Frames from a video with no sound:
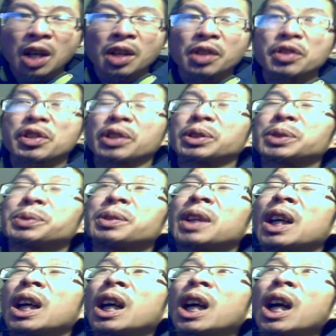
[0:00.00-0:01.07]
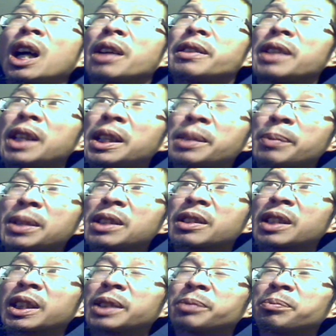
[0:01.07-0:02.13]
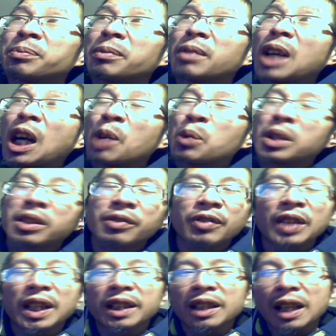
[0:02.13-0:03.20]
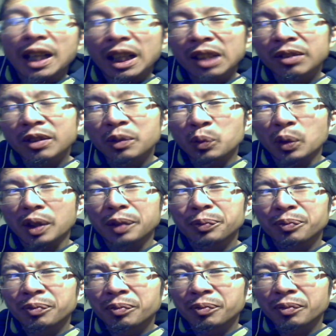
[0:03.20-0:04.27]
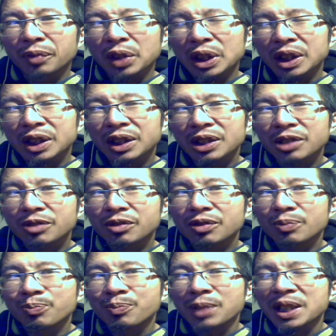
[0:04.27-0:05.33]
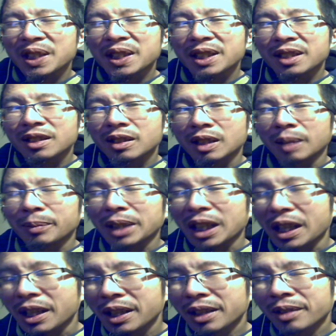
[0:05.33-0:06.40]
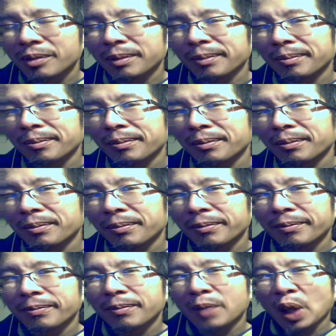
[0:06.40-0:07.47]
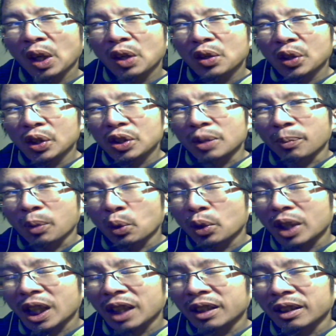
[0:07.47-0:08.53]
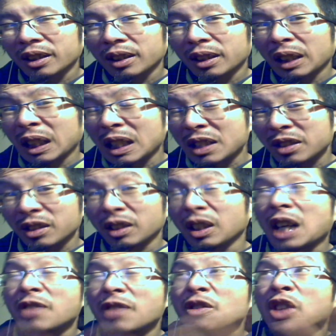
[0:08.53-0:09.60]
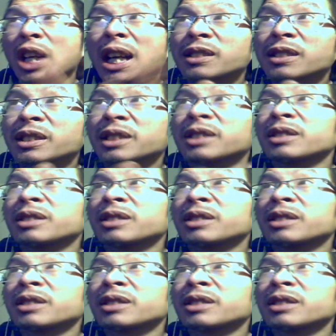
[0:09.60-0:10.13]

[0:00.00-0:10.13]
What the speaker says: So, in the meantime, I want to thank everyone that's been subbing in, supporting these live chats,